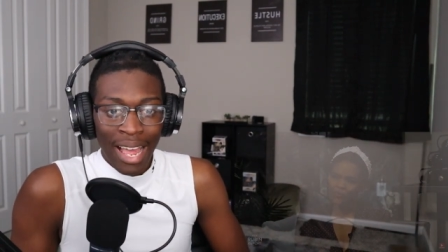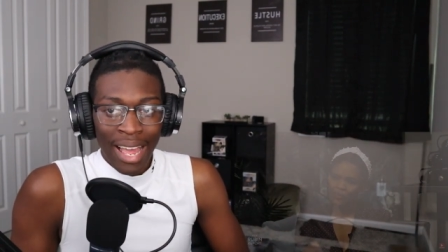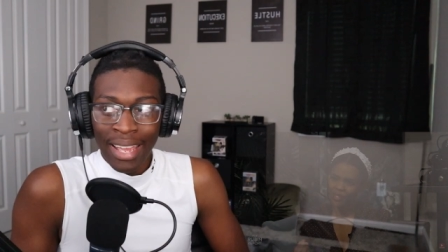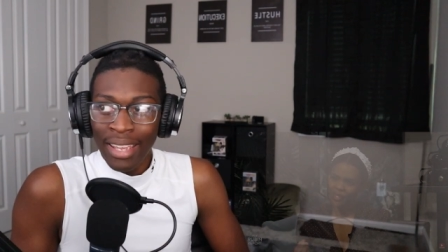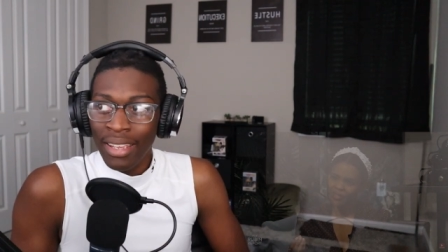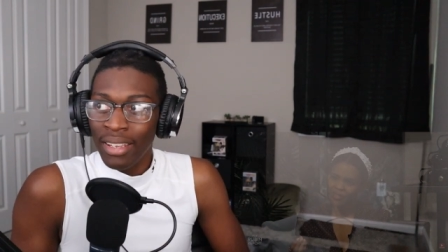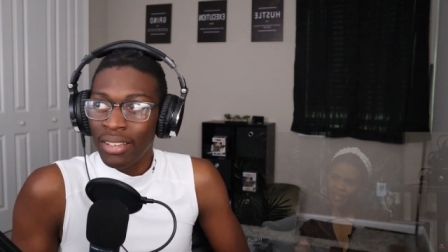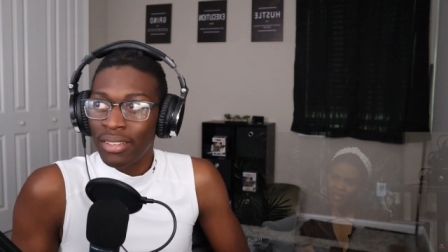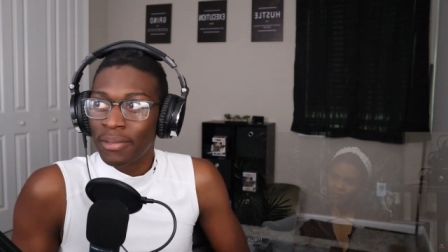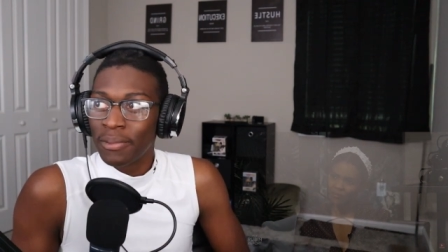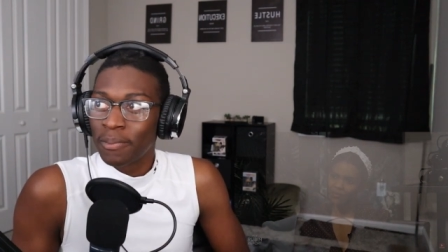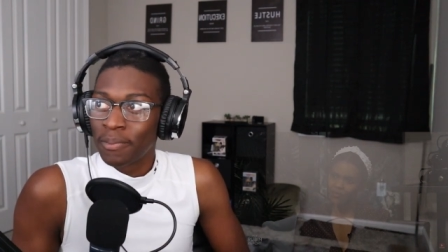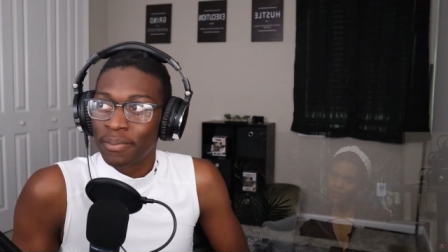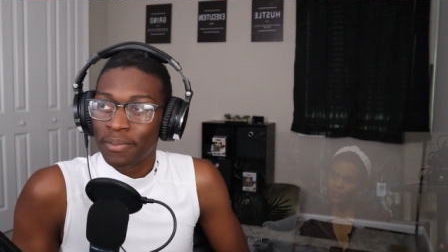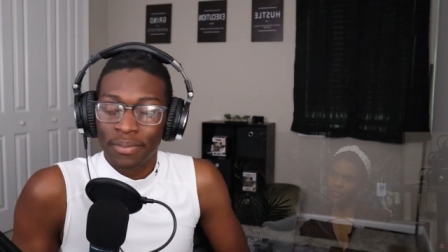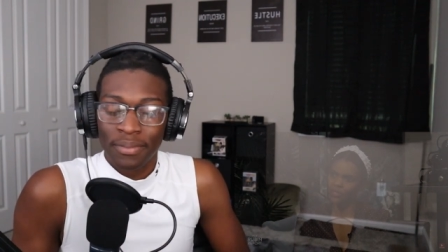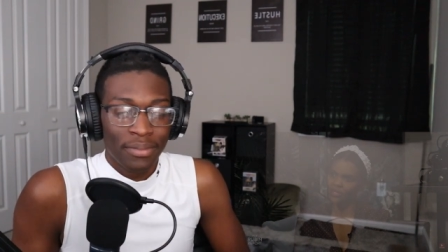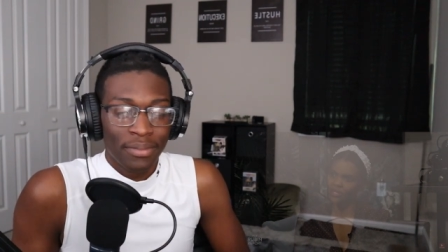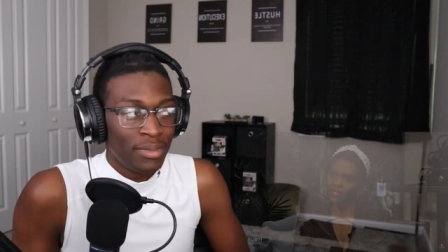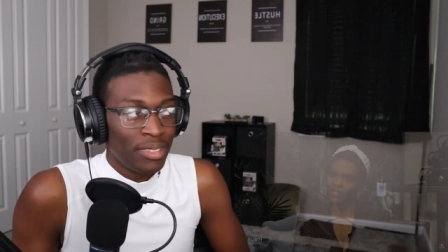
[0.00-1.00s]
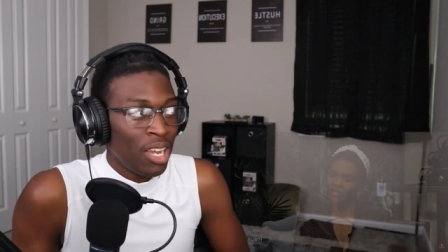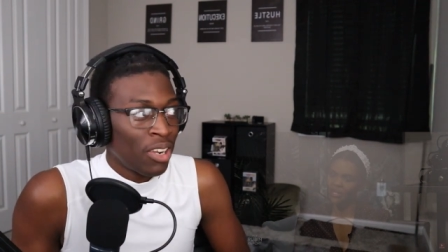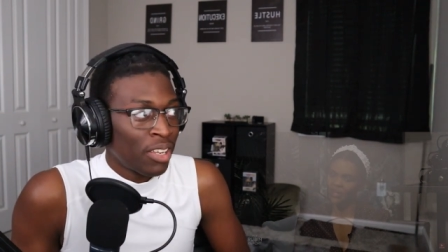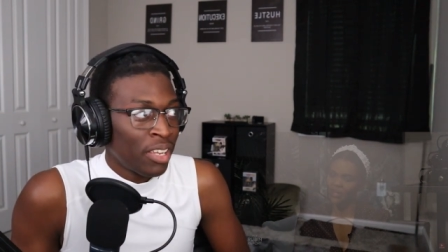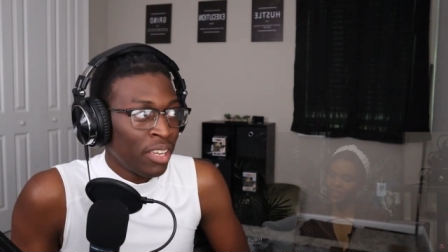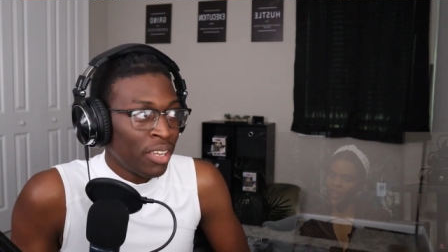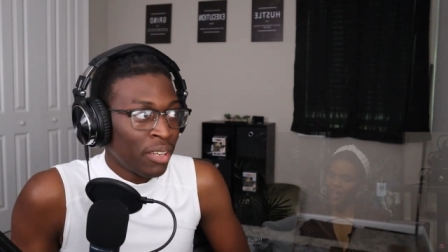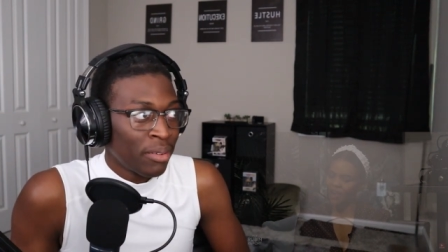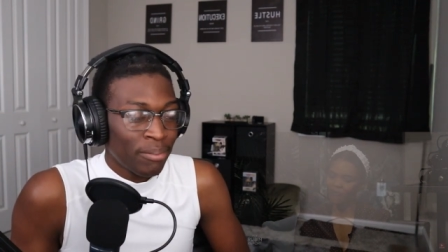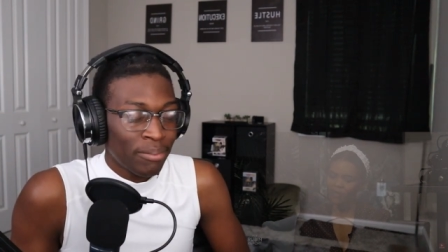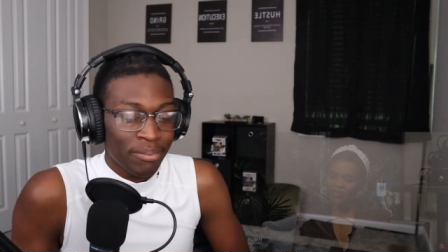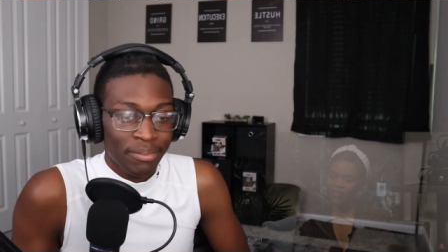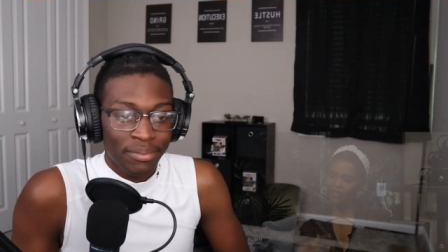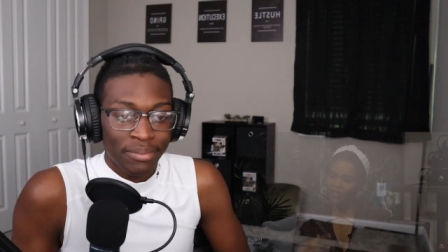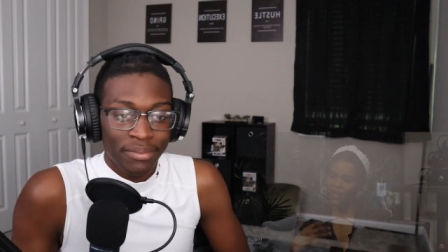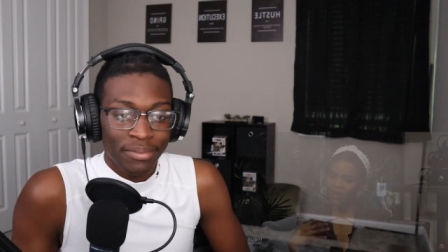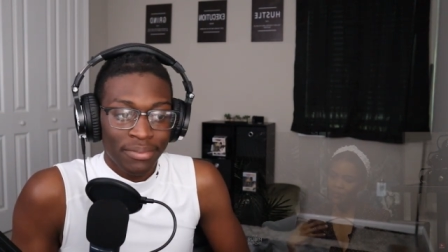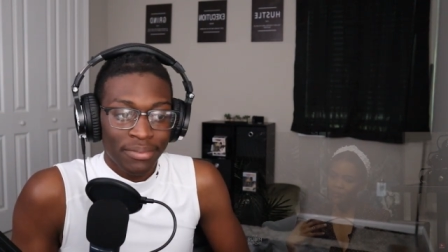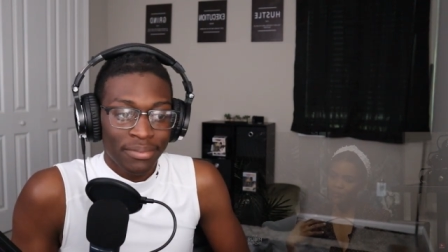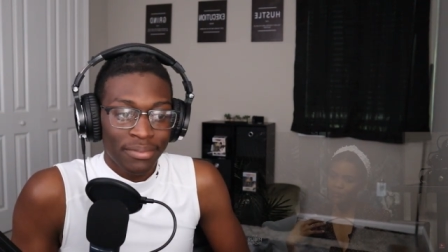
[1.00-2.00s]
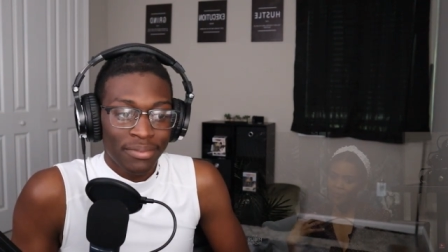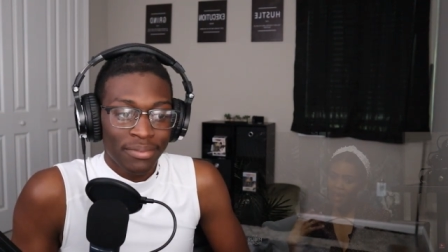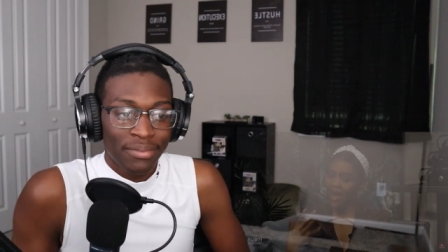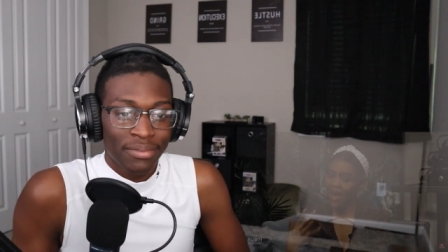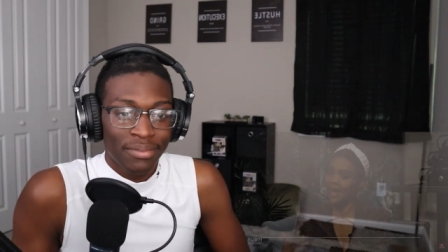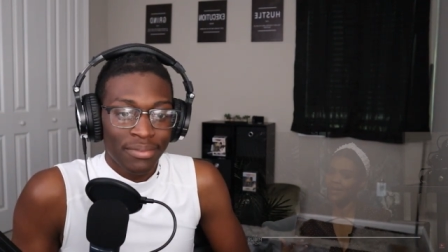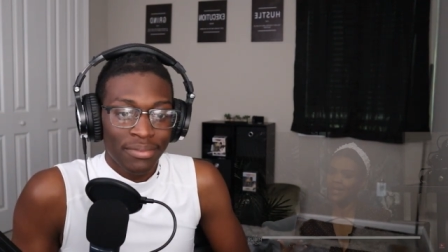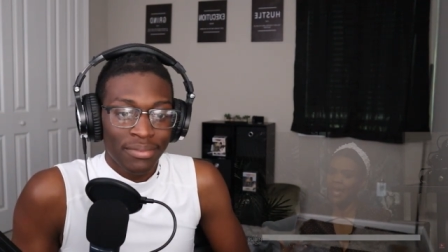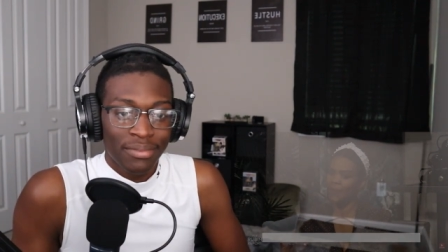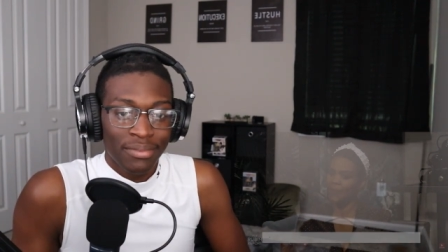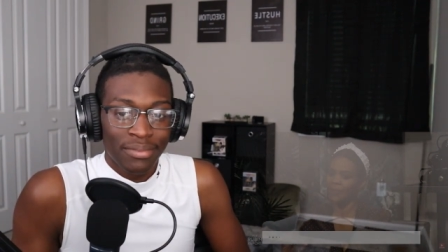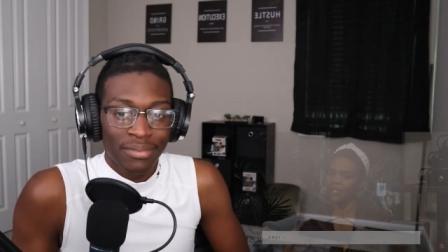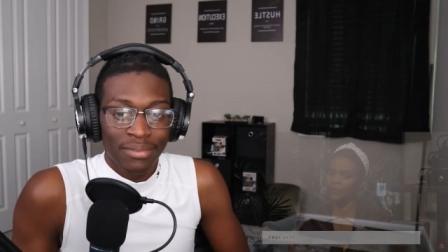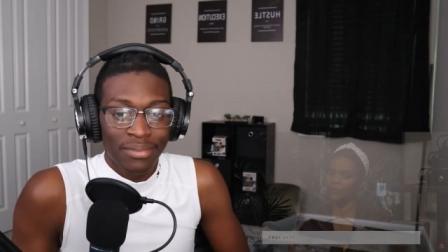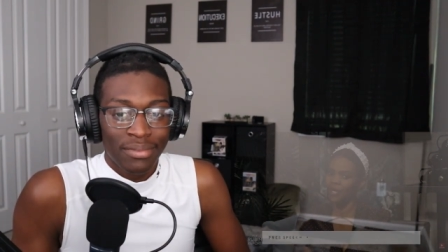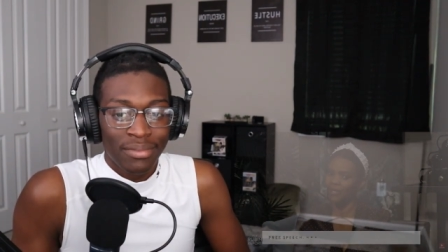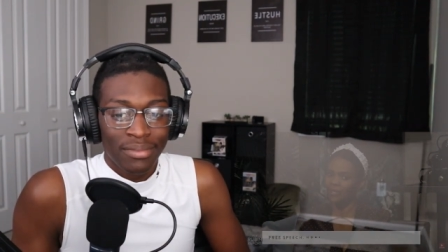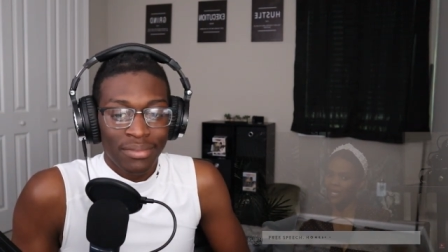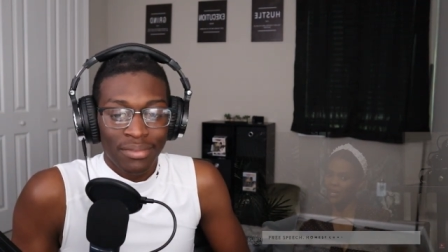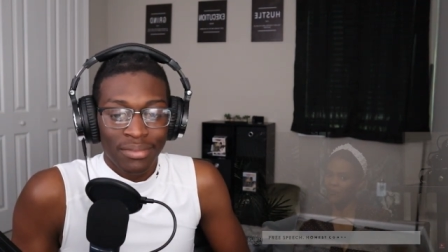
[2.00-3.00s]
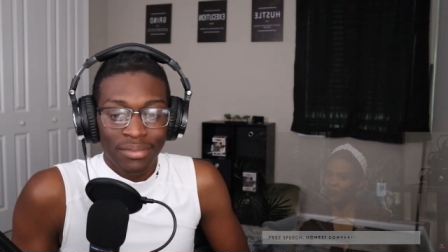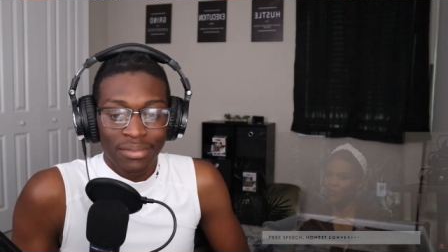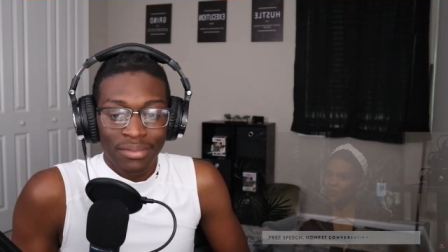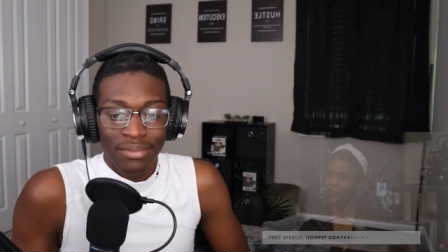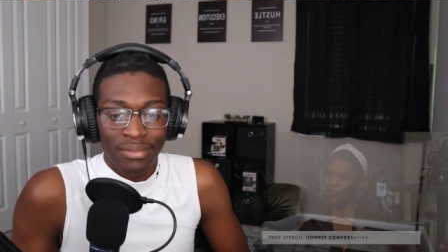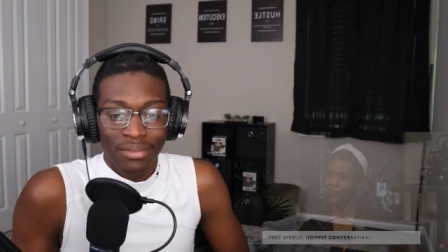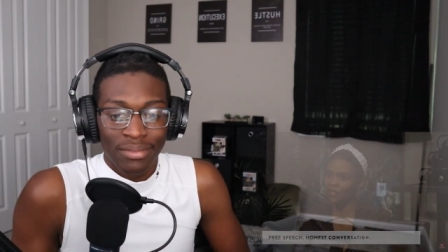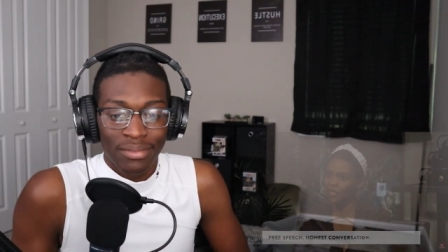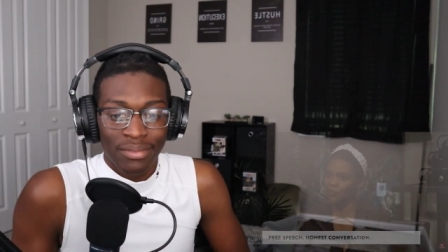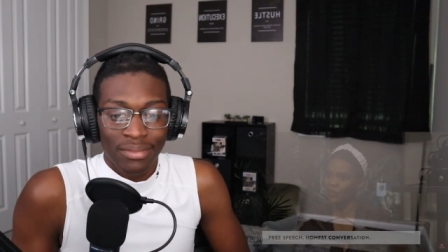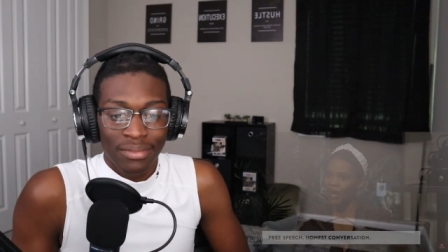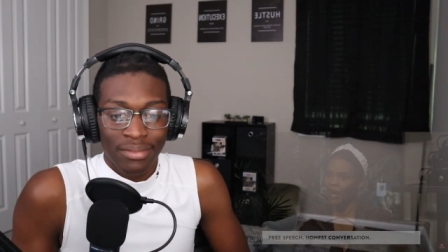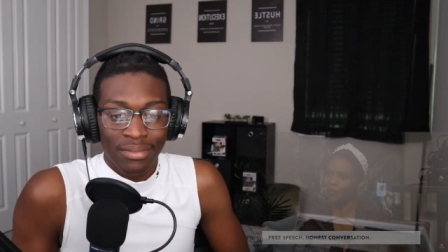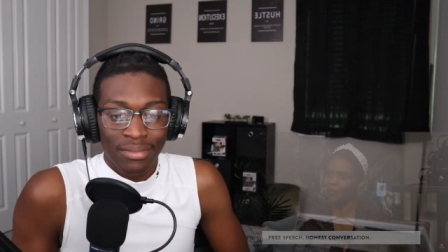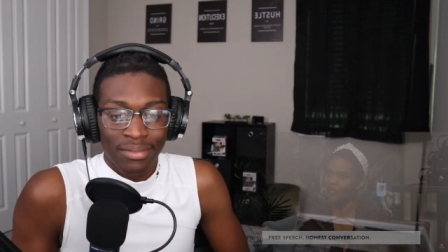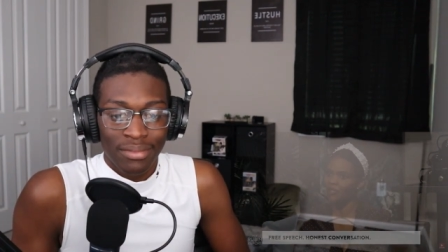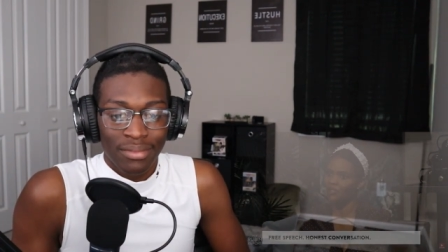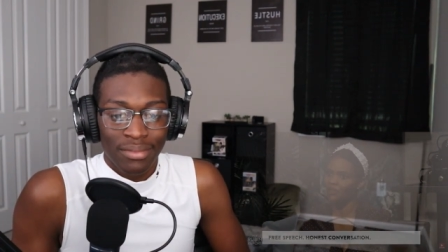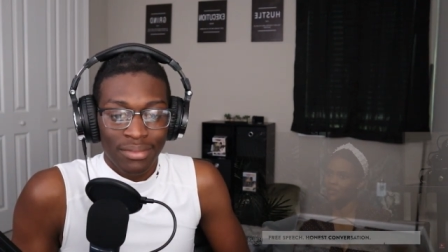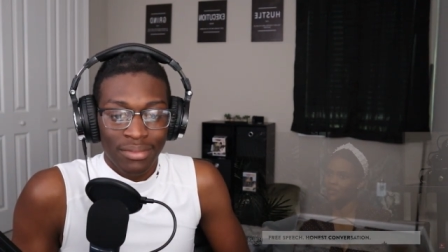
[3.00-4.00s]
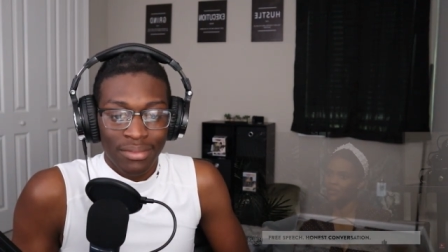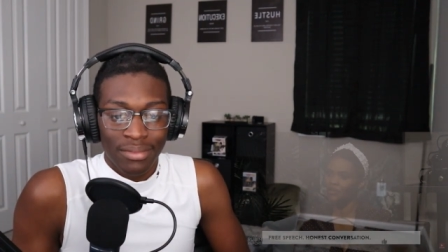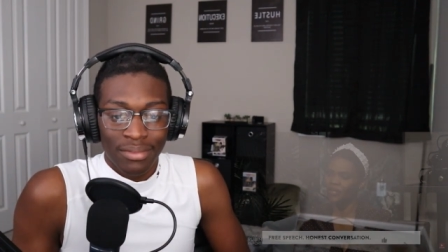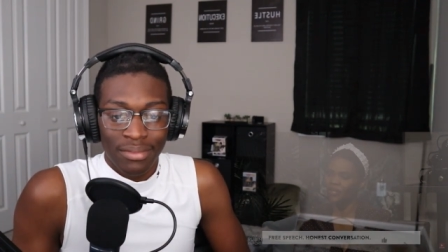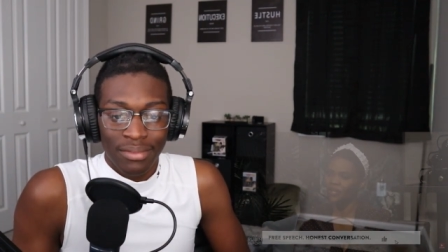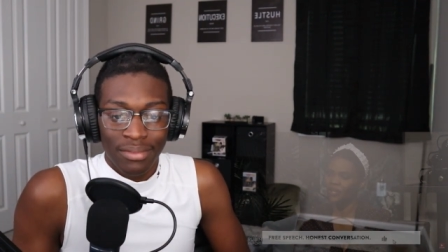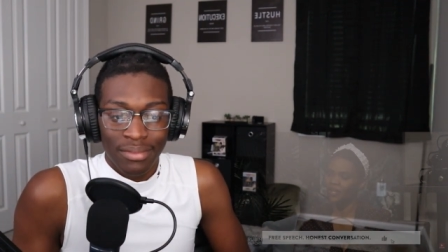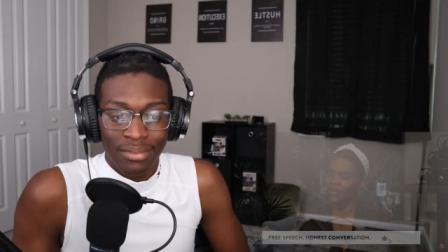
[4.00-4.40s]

that everything was really that everything that bad happened in my life was really routed to